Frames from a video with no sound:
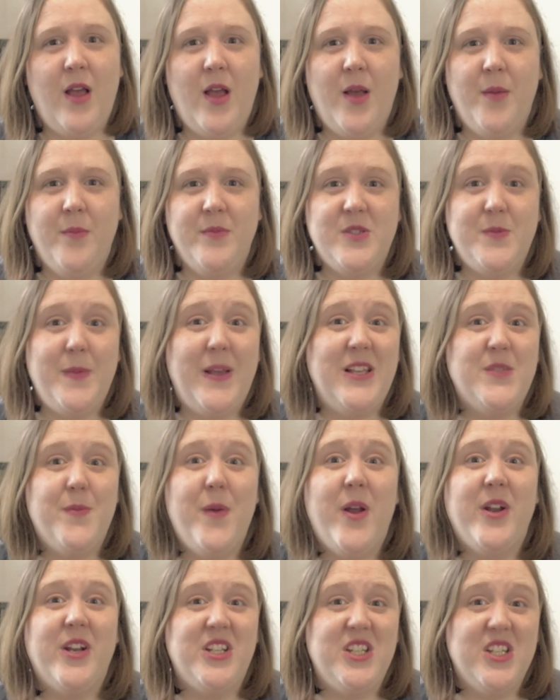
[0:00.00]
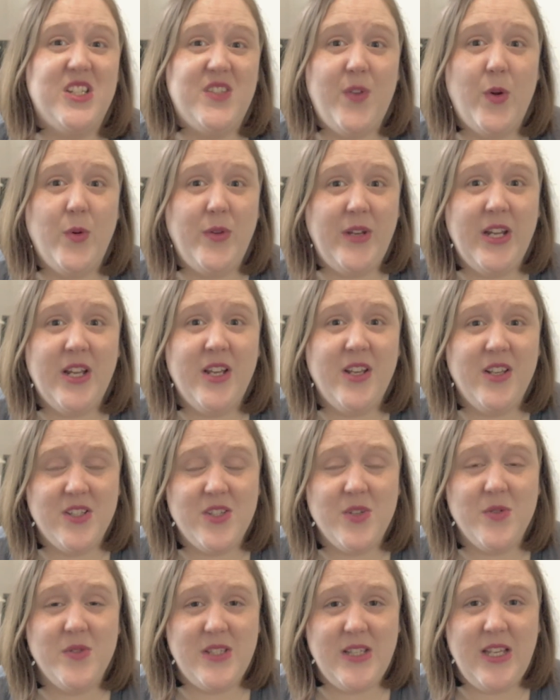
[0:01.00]
Spasmodic Dysphonia
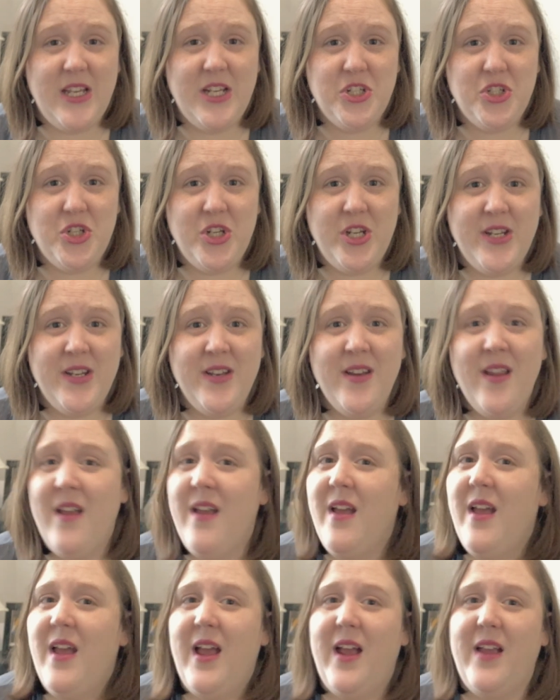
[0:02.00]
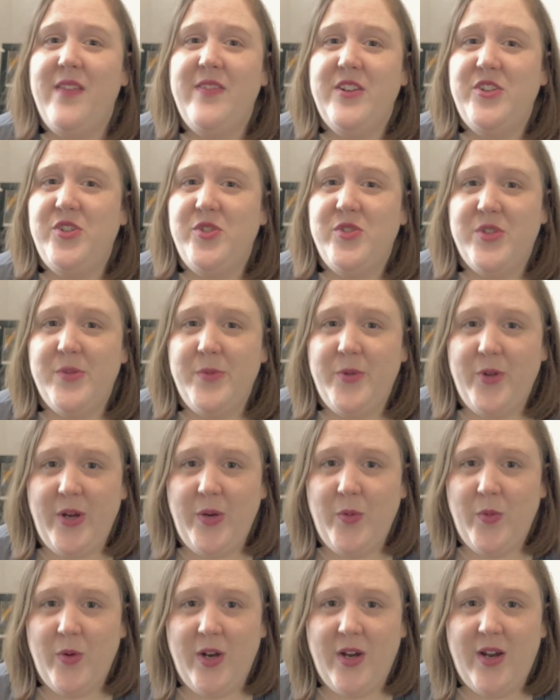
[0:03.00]
Association, and they do some
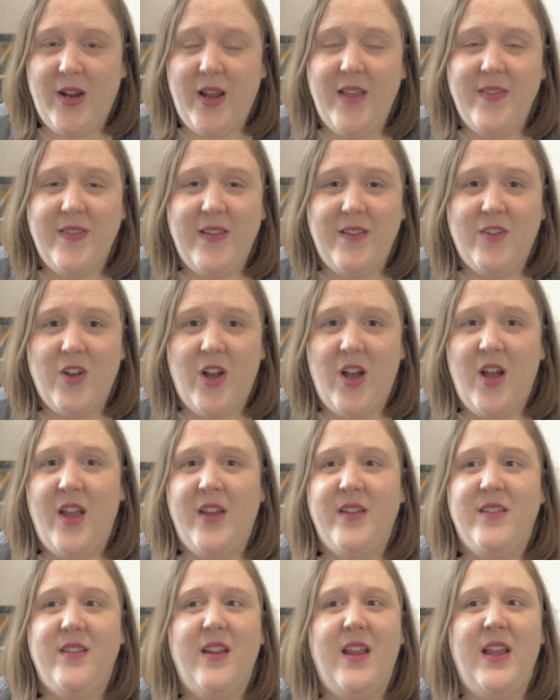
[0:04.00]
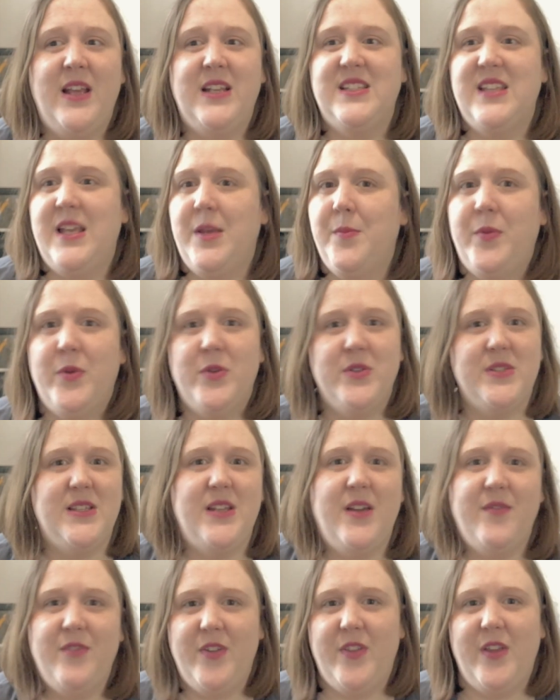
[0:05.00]
great work, and they've got examples and
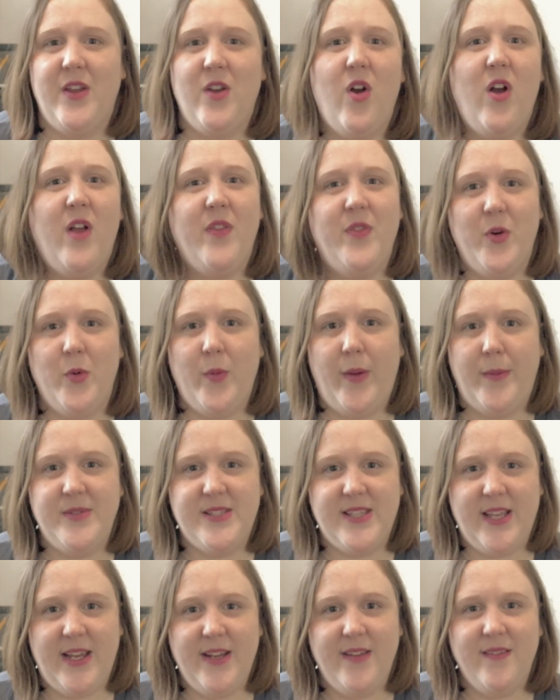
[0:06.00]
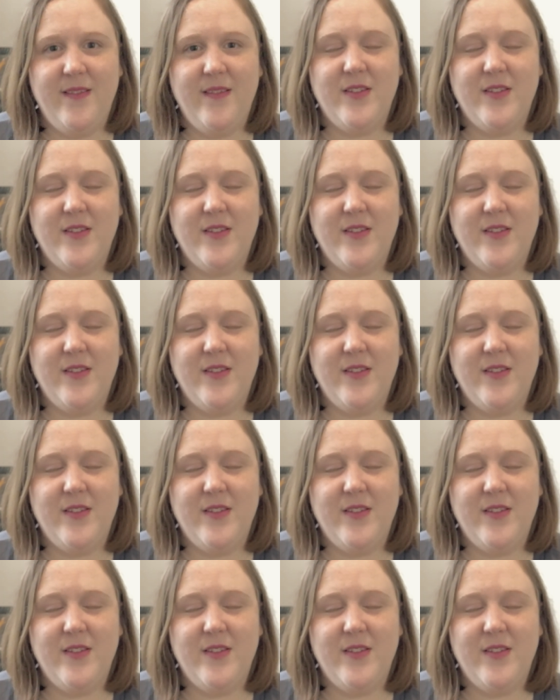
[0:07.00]
everything on their website.